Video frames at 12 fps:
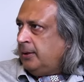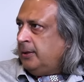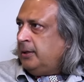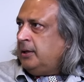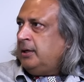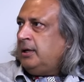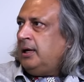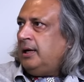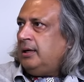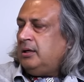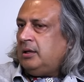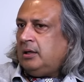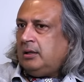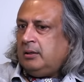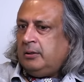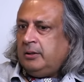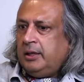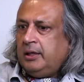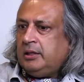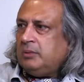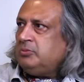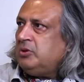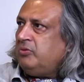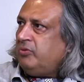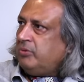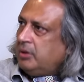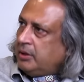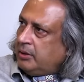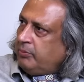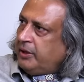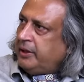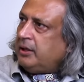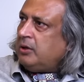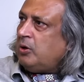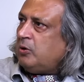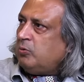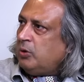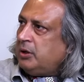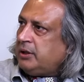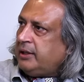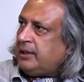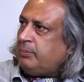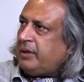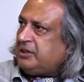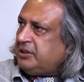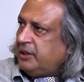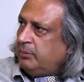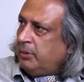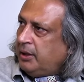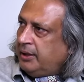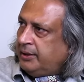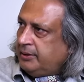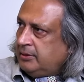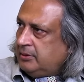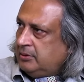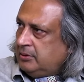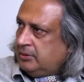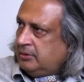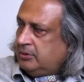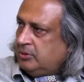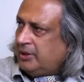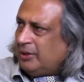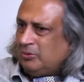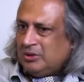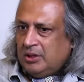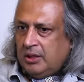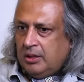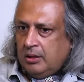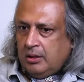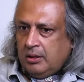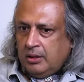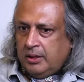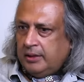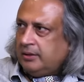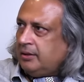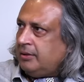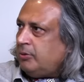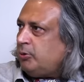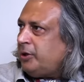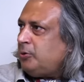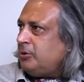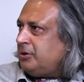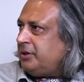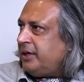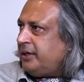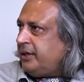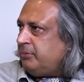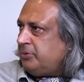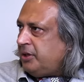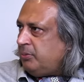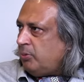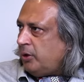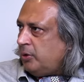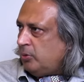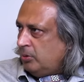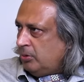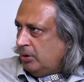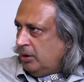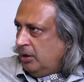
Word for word: In terms of, we did a lot of work in capacity building. So that was what I call the Great Game 3.0.